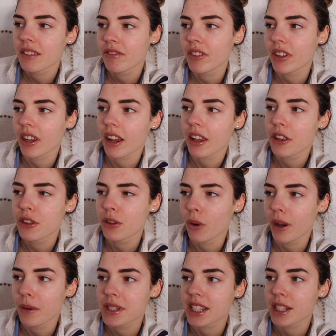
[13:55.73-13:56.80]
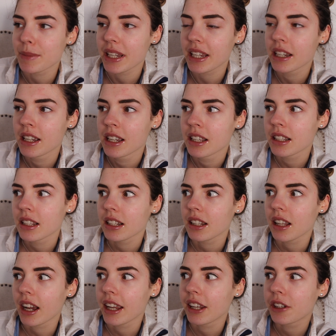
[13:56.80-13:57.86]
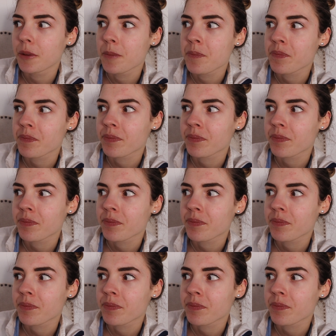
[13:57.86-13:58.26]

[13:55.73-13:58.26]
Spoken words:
than I thought I was gonna be. Like,